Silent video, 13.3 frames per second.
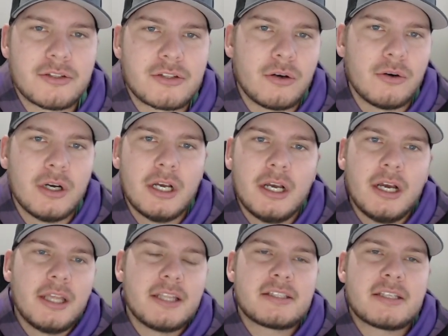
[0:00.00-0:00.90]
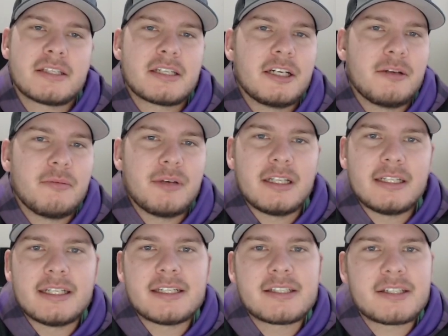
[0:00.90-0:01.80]
So, this isn't going to be a
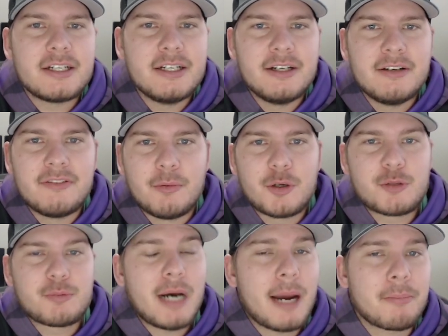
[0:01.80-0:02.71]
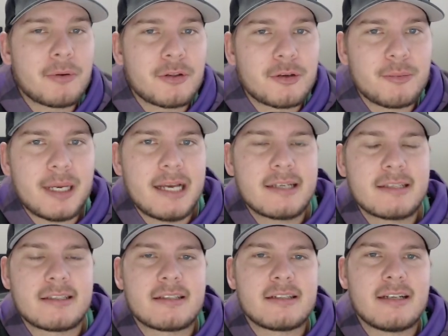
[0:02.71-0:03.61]
list of the most popular bags.
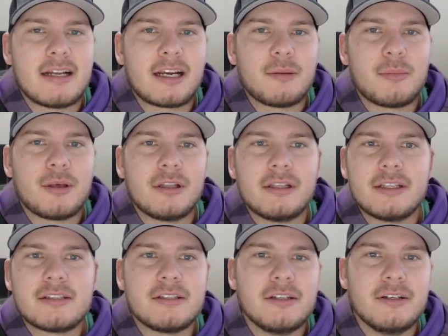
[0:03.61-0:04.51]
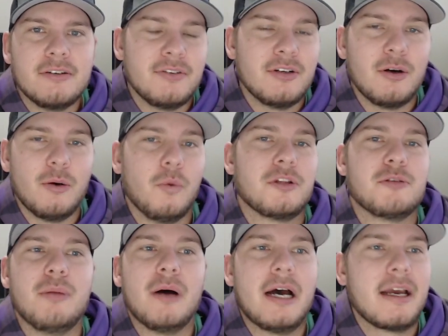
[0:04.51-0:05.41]
This is not going to be a list of, you know, what's
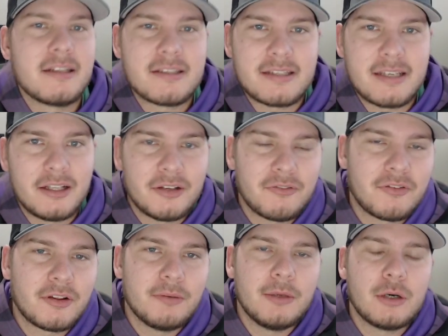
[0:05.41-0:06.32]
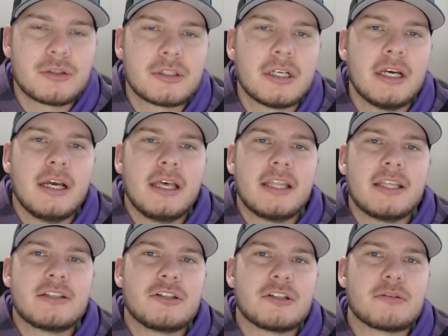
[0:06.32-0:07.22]
buying and selling for the most.
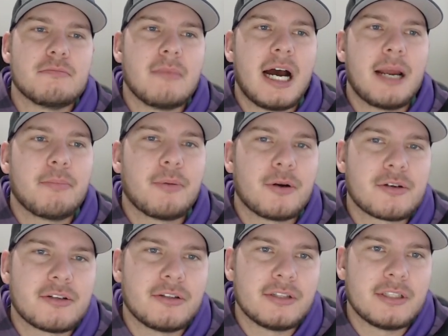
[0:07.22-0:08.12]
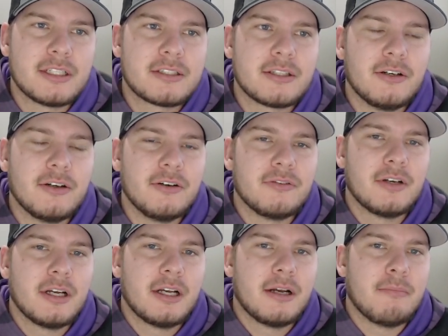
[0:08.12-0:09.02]
This is just my personal list of
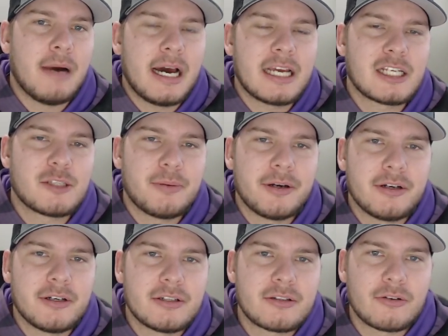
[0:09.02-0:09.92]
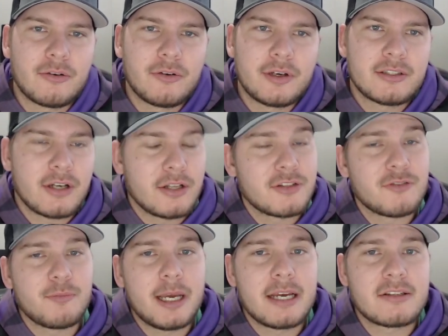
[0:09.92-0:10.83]
my experience throwing tons
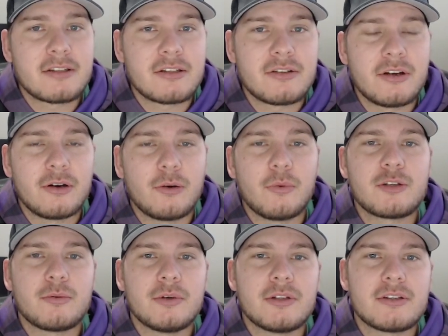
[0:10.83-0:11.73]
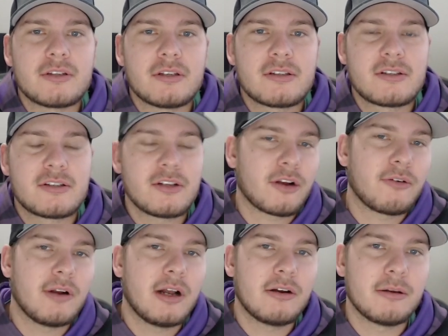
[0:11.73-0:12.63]
of bags this year, which ones stuck
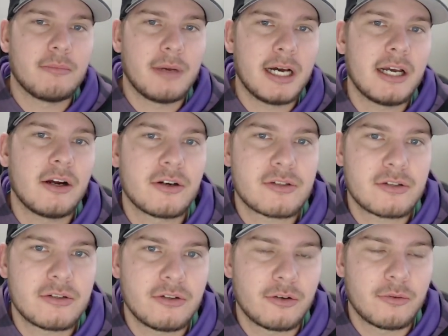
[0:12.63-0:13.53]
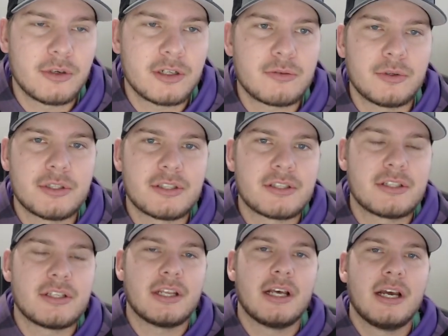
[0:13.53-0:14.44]
around in my arsenal or which ones
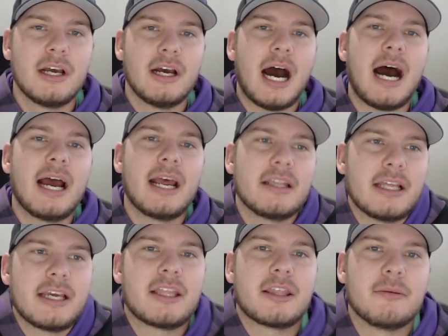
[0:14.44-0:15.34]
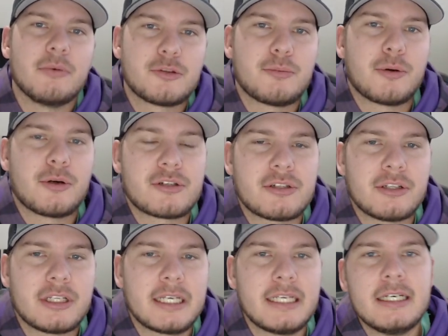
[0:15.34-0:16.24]
did I like the most
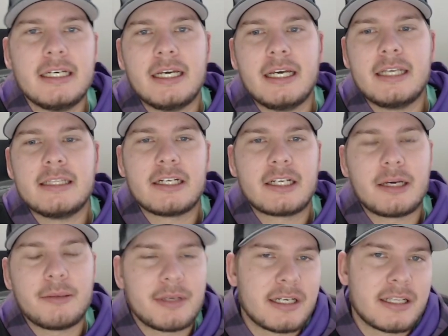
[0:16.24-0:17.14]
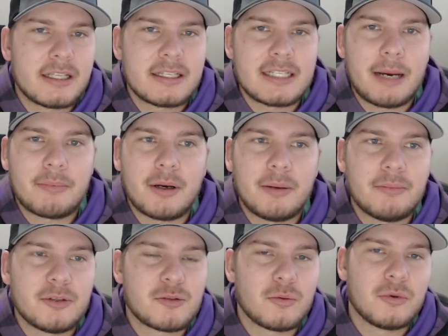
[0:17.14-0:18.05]
personally. And then coming into the top
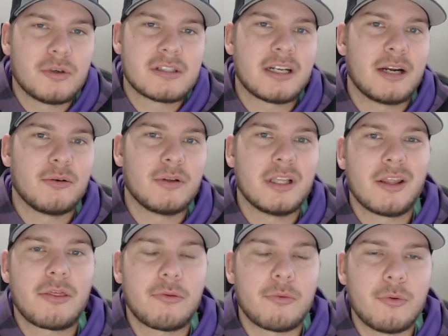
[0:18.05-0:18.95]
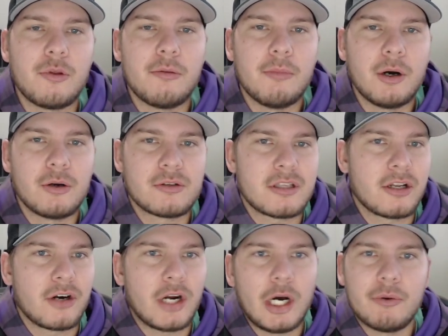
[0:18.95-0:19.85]
couple, it's the ones that I really threw the most that
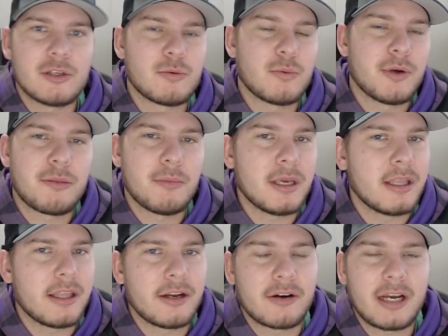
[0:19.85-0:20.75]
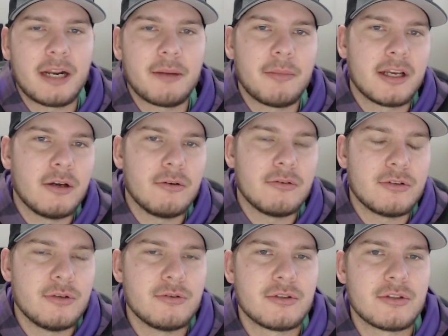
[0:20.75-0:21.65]
are always with me that are kind of my go
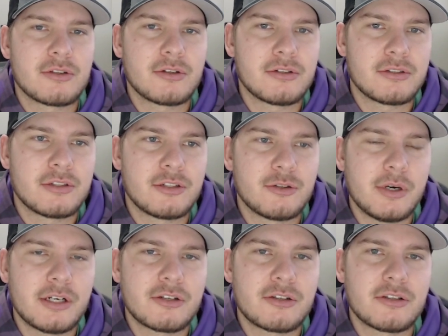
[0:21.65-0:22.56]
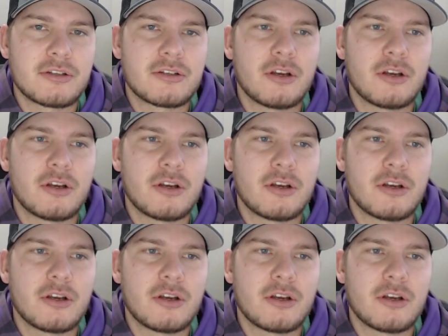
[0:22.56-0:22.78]
tos in certain situations.